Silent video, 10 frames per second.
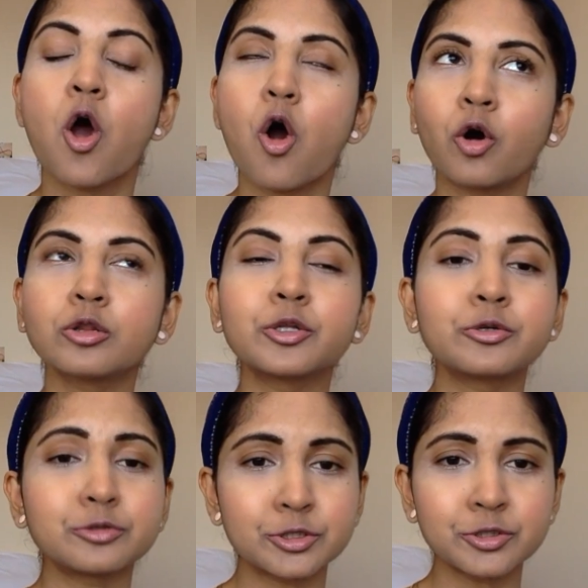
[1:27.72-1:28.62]

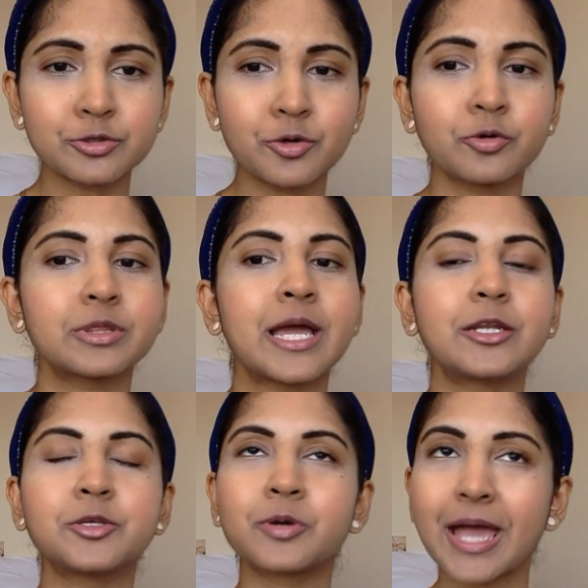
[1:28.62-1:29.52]
Although do note that
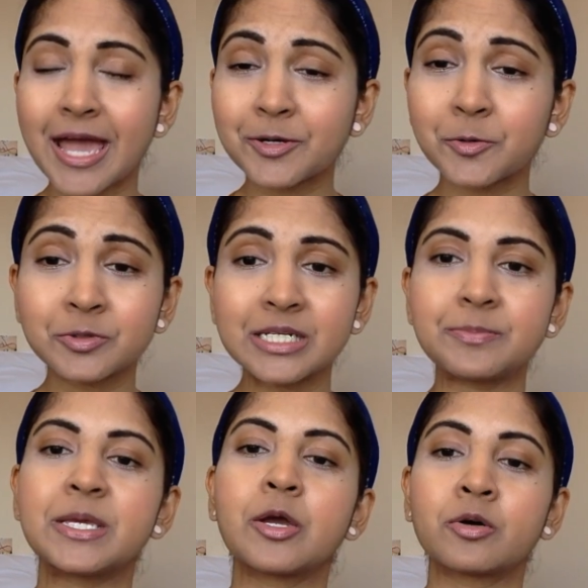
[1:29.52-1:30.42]
you can only
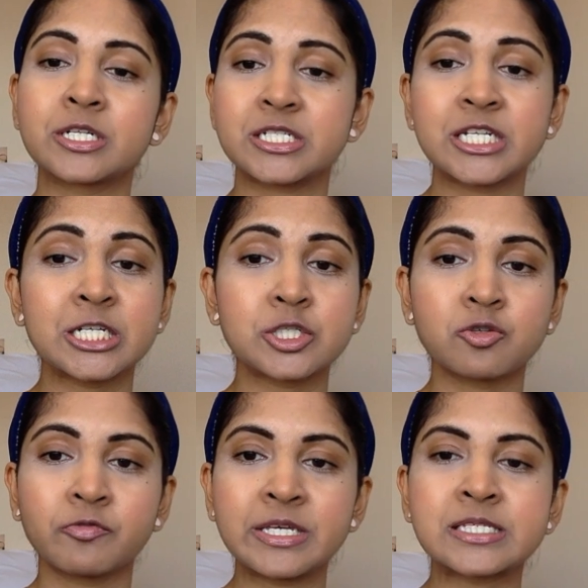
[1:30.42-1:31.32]
be on a Tier 2
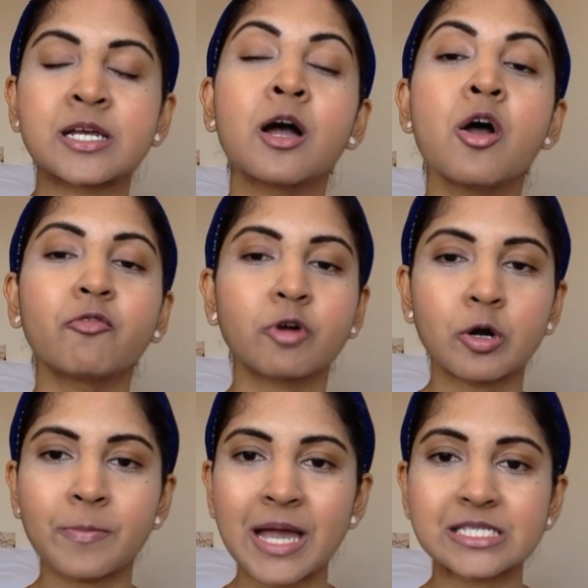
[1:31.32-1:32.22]
visa for
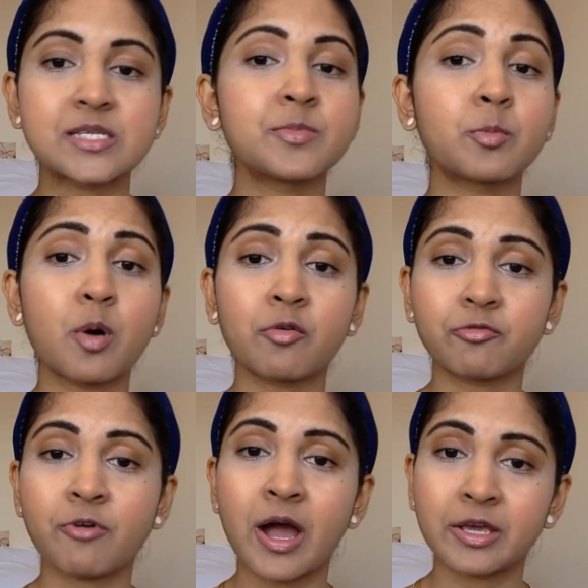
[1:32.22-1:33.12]
a maximum of
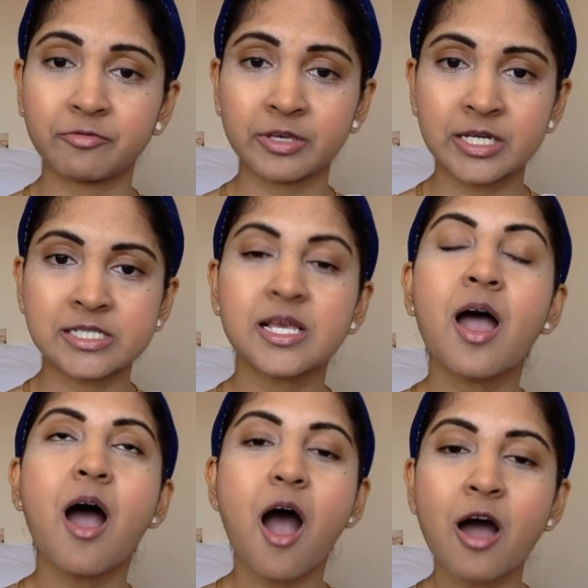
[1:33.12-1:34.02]
5 years.
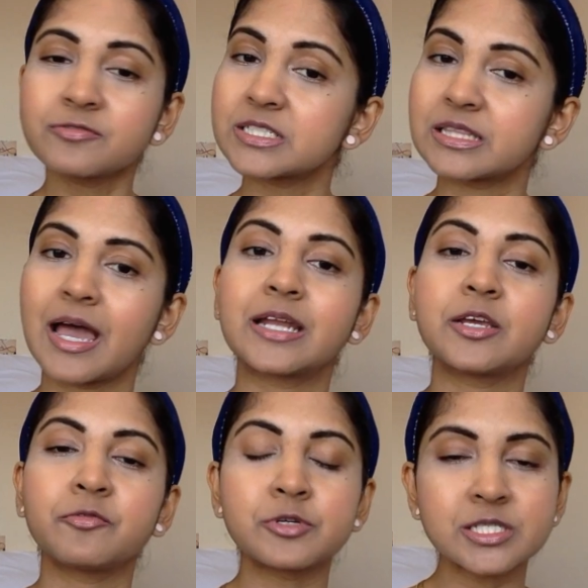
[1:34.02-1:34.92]
After that,
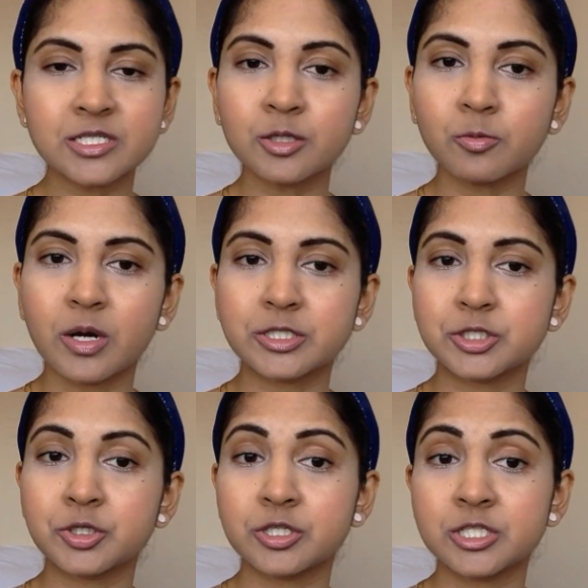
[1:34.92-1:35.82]
if you still want
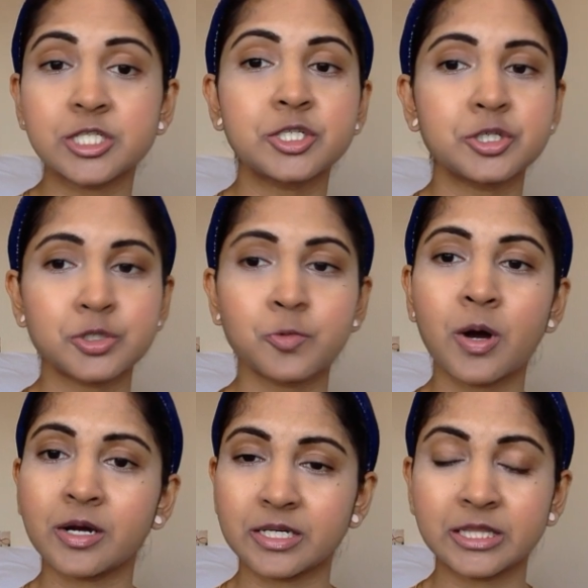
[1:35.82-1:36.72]
to continue to
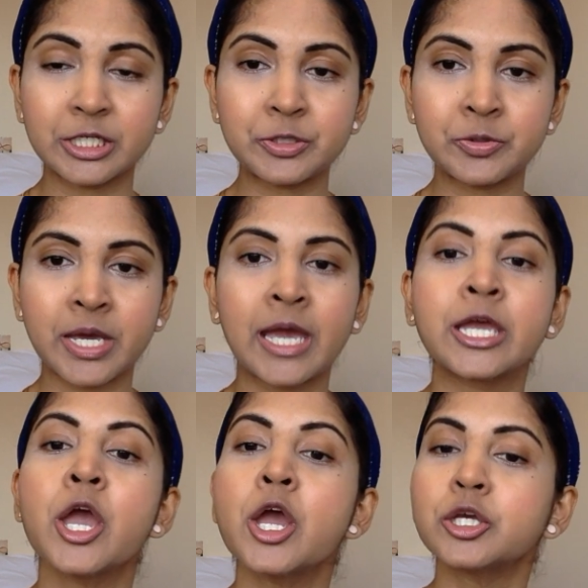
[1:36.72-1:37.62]
work in the UK,
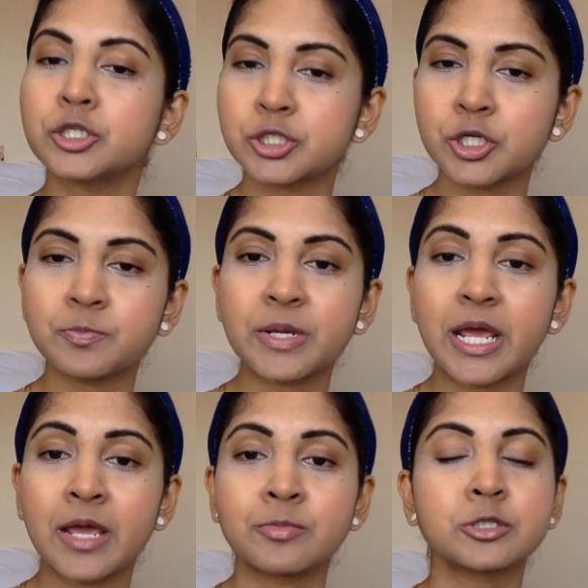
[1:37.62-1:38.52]
you should
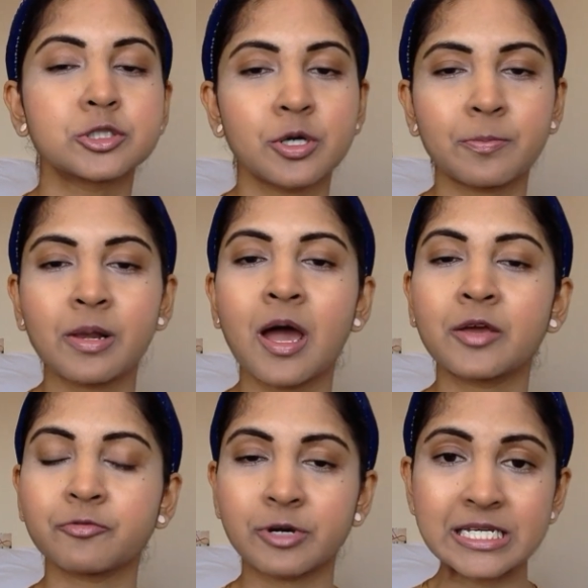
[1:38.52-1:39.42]
be able to apply
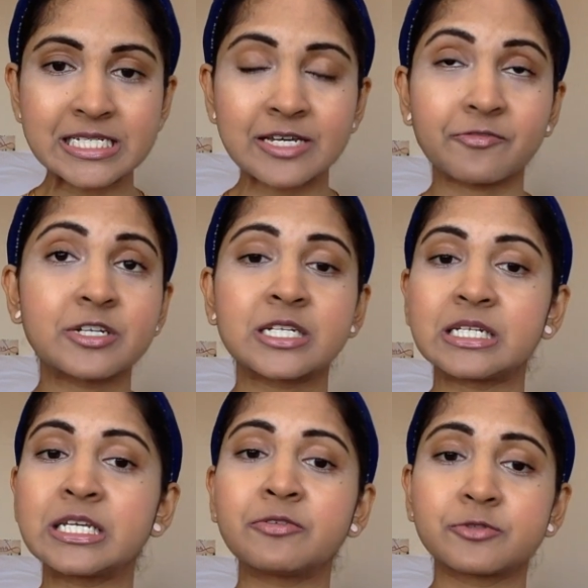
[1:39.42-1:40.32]
for Indefinite
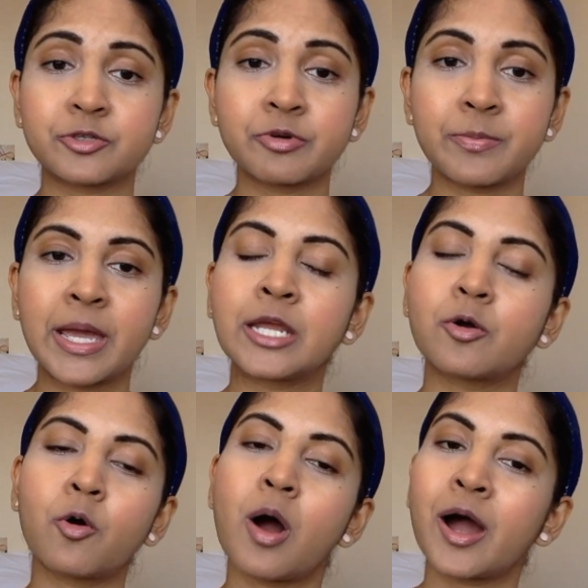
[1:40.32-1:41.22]
Leave to Remain
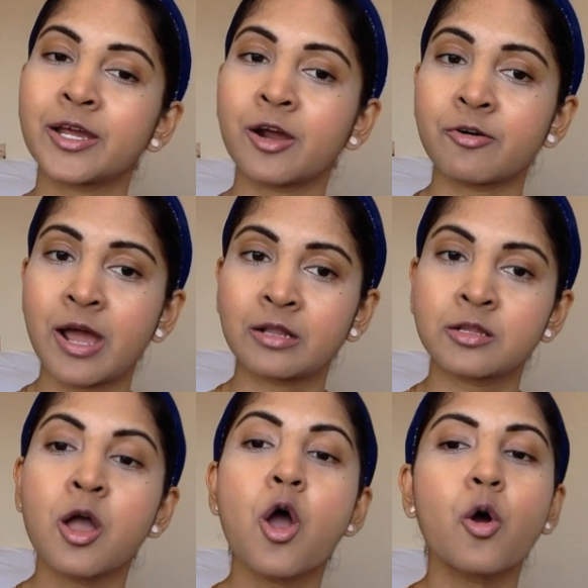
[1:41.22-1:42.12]
or IRL.
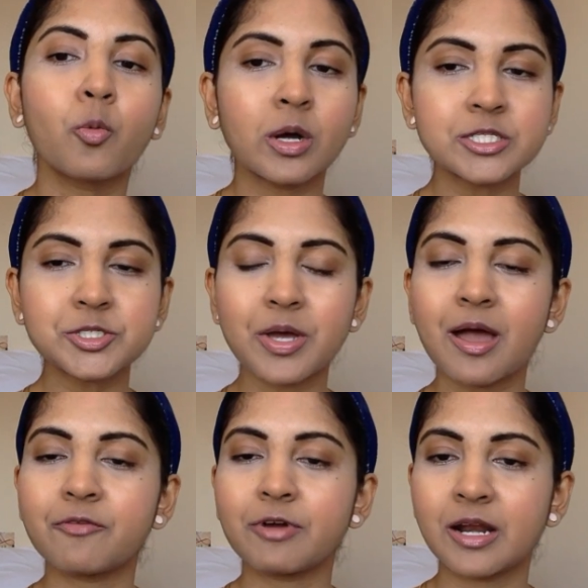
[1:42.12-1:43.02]
Once you
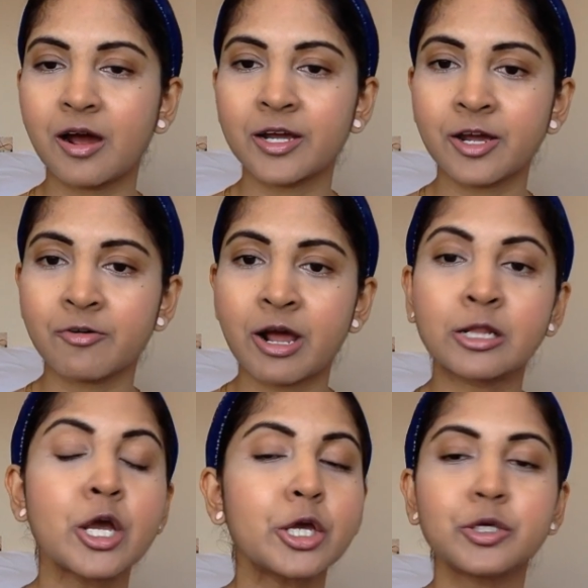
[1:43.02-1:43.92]
have an IRL,
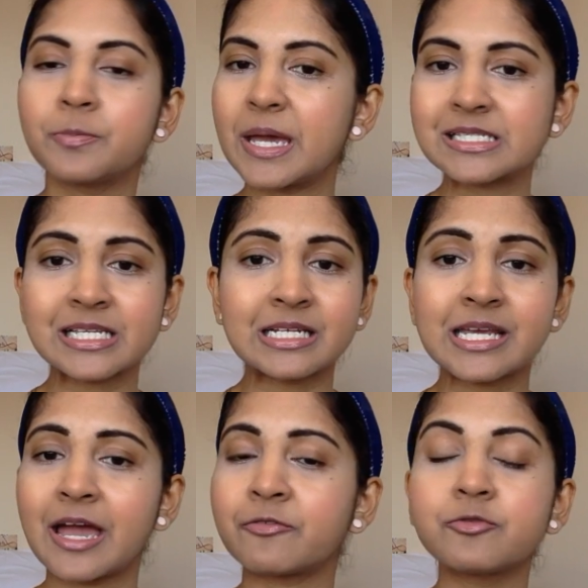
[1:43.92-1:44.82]
you basically
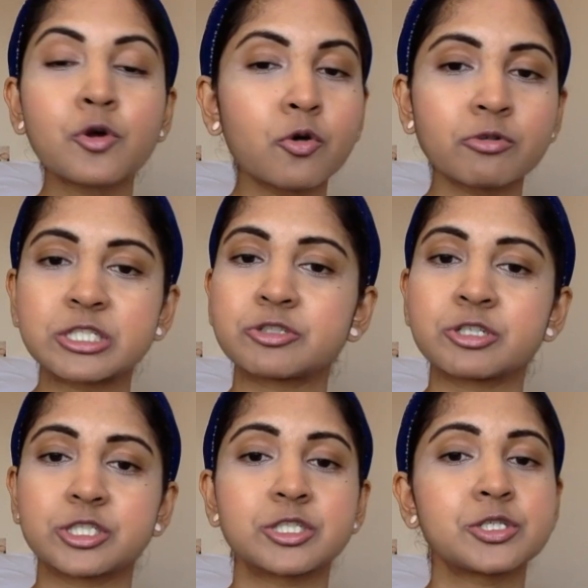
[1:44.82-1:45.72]
have no
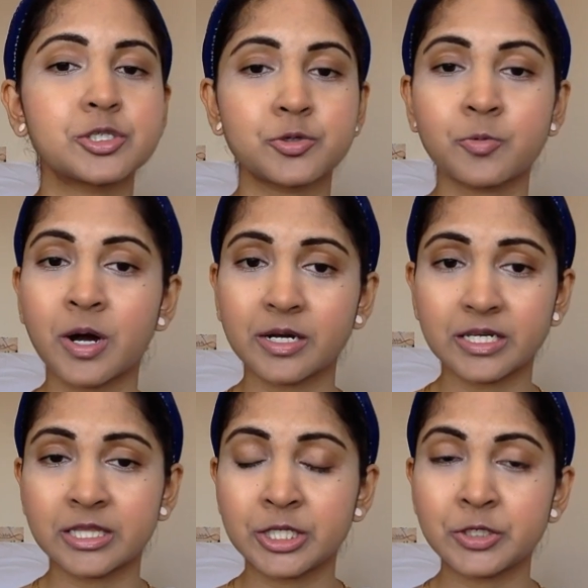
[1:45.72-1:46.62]
restrictions to work
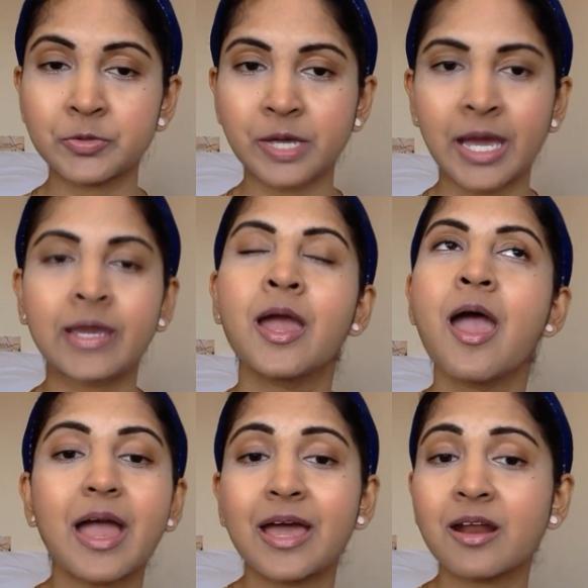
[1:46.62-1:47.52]
in the UK,
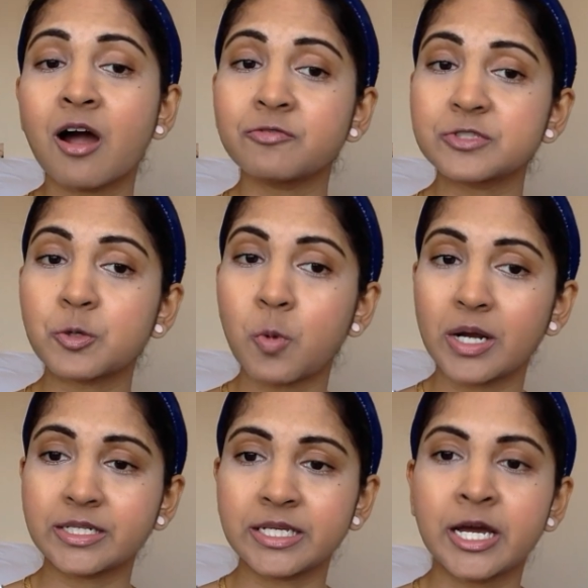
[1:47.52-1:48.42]
and after
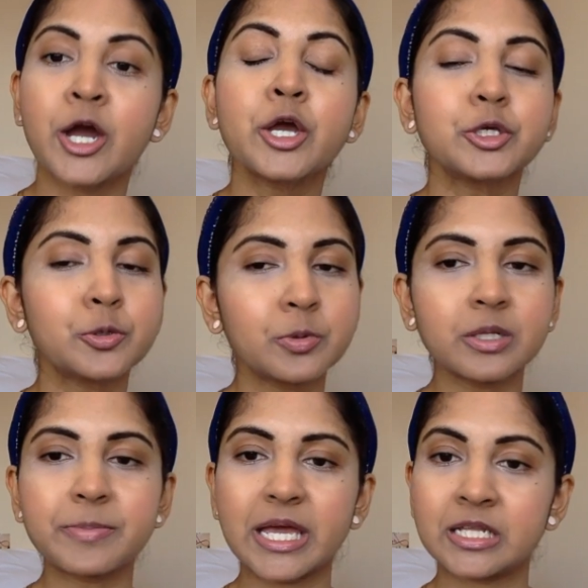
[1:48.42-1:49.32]
1 year, you will
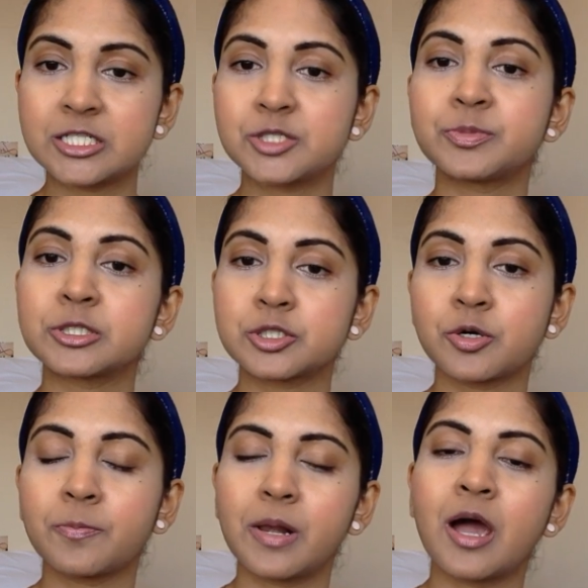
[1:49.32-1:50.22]
be eligible to
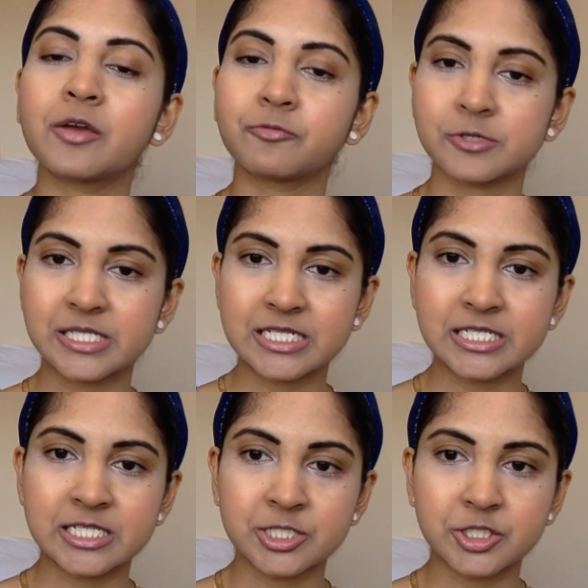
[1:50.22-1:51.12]
apply for
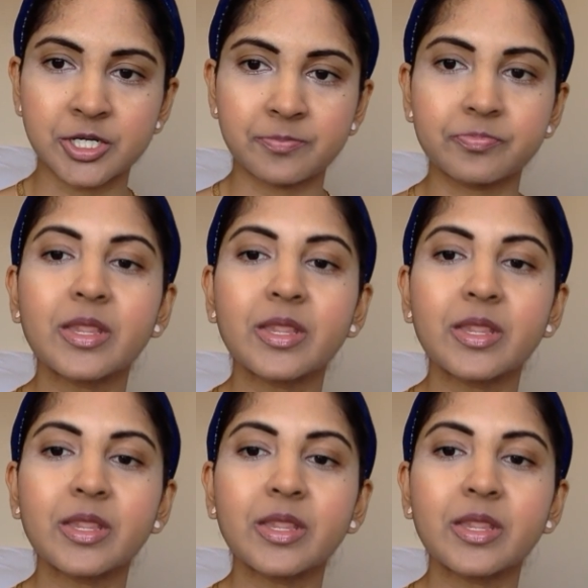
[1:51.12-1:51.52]
citizenship.